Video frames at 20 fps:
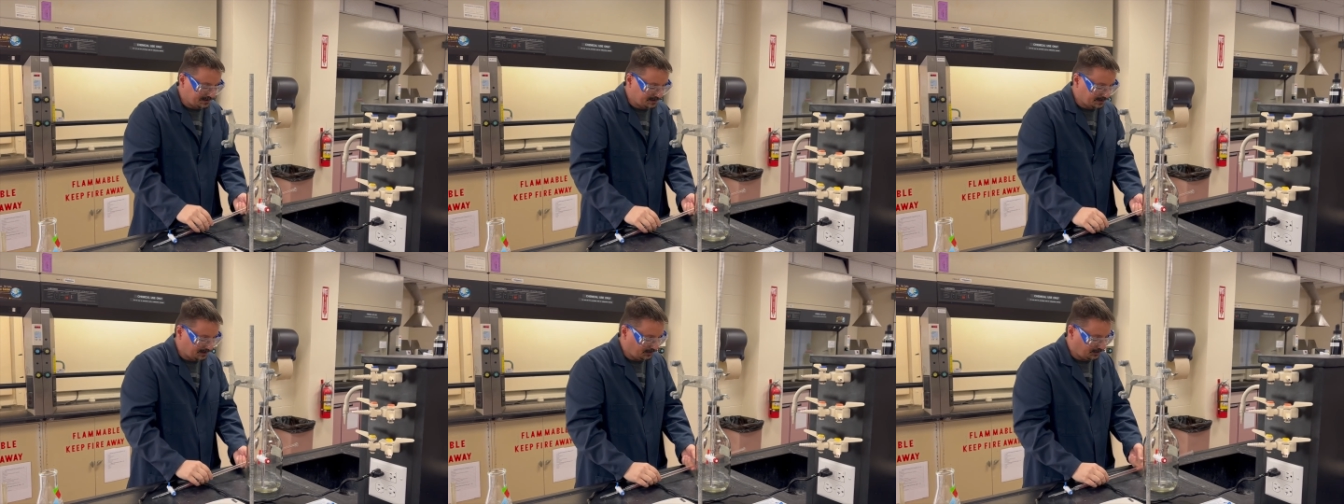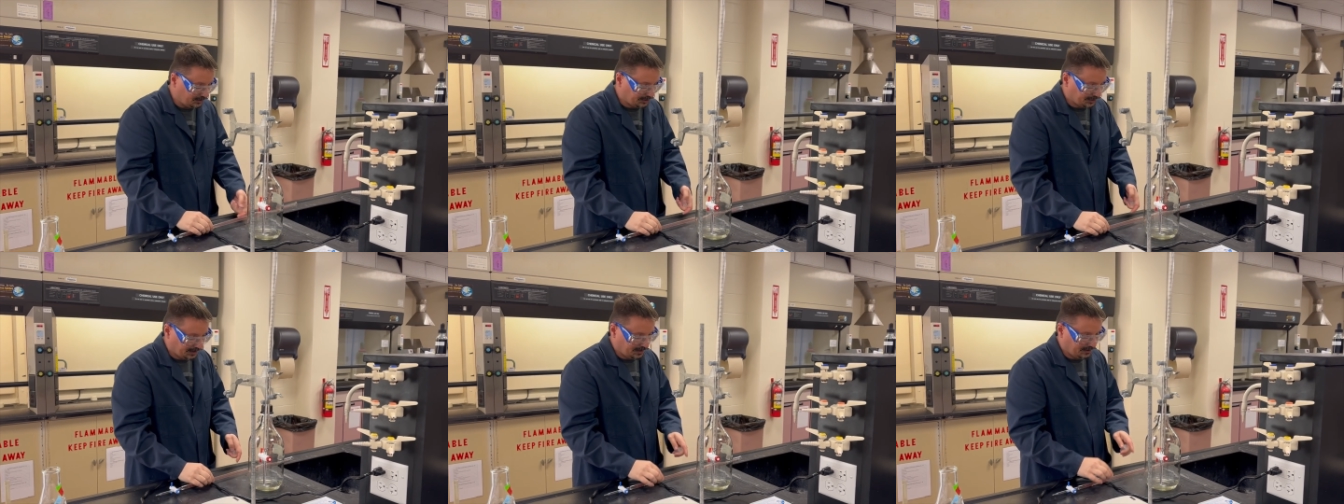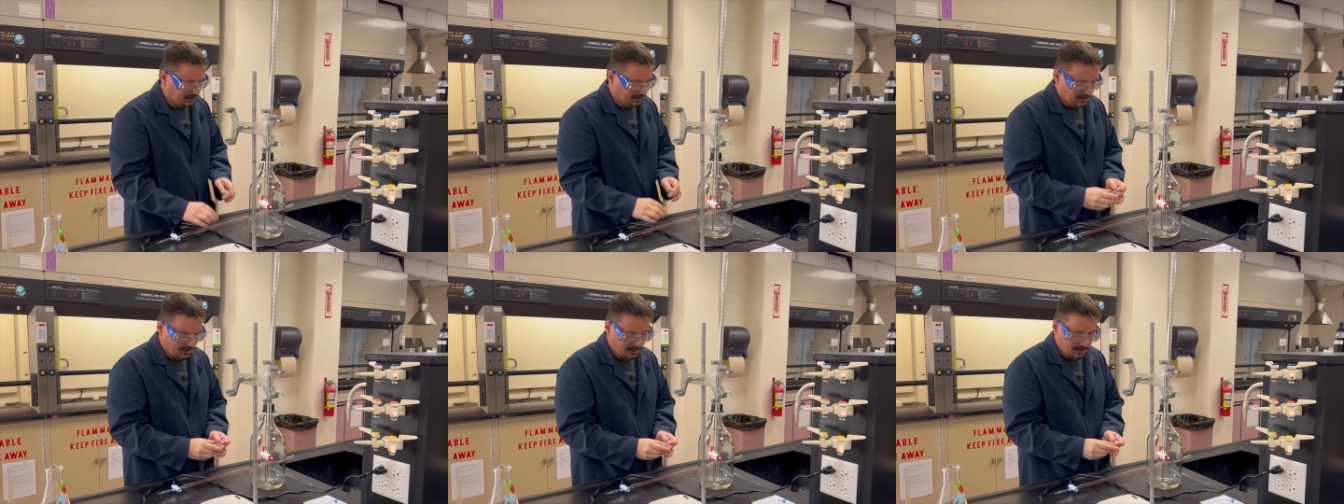
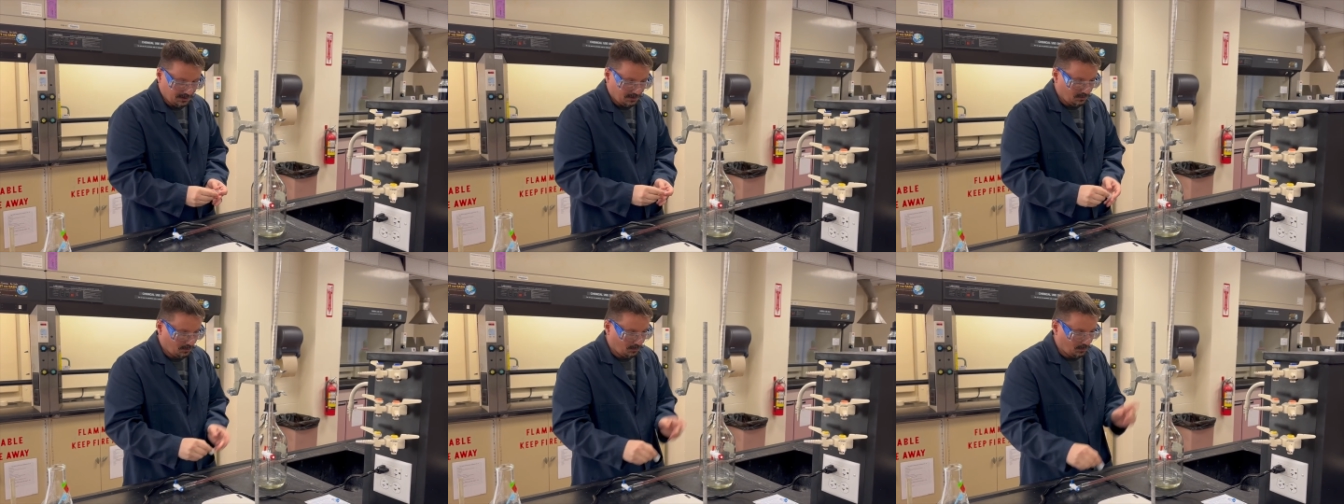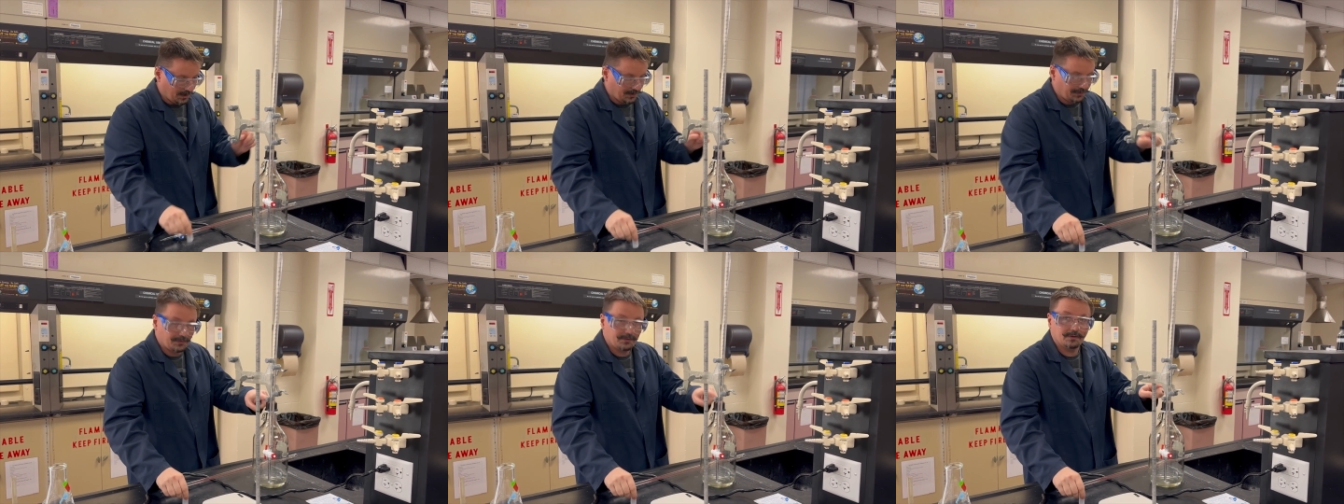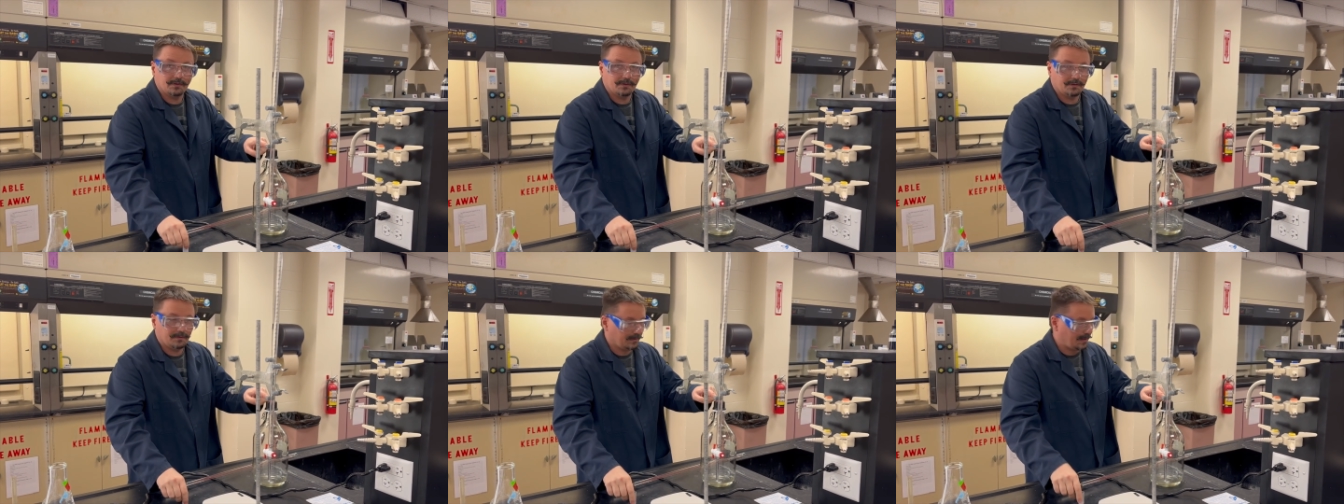solution with
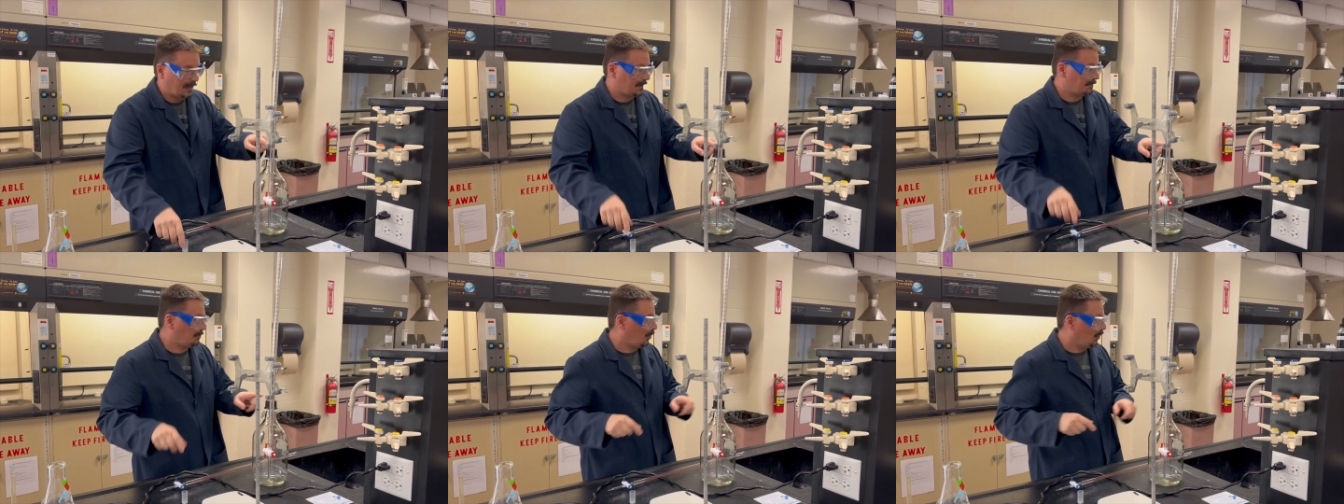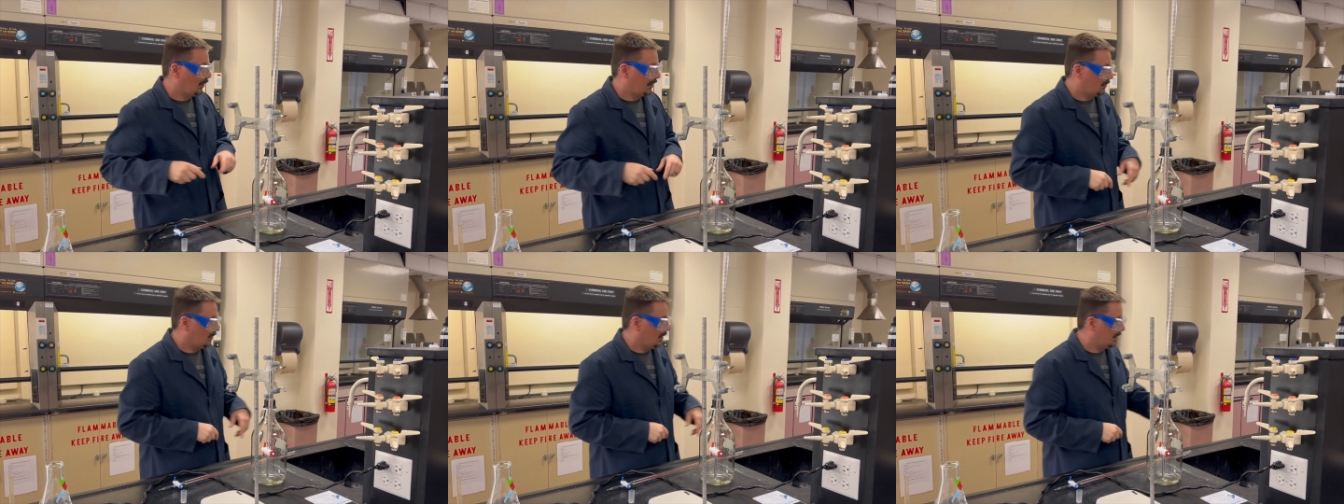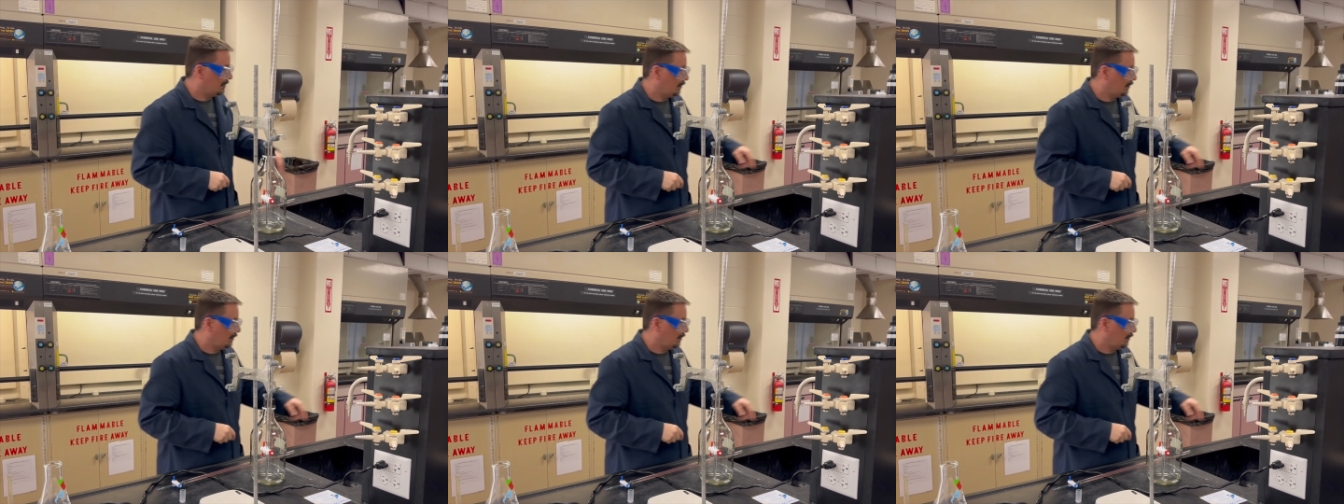that 0.1